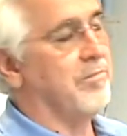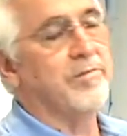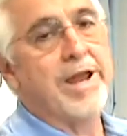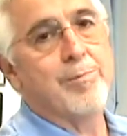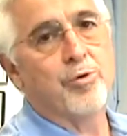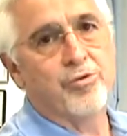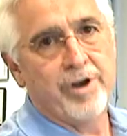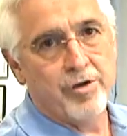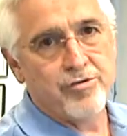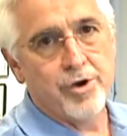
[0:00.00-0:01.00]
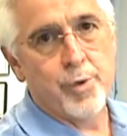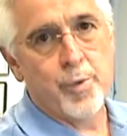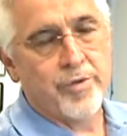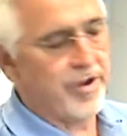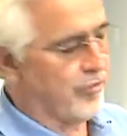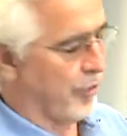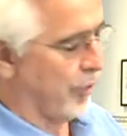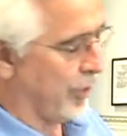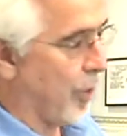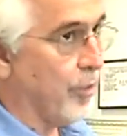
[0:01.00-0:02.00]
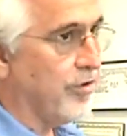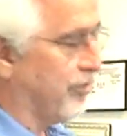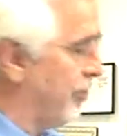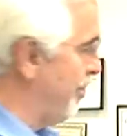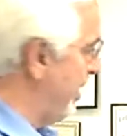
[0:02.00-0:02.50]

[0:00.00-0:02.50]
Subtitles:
labels, and I'll show you where these are going to go in just a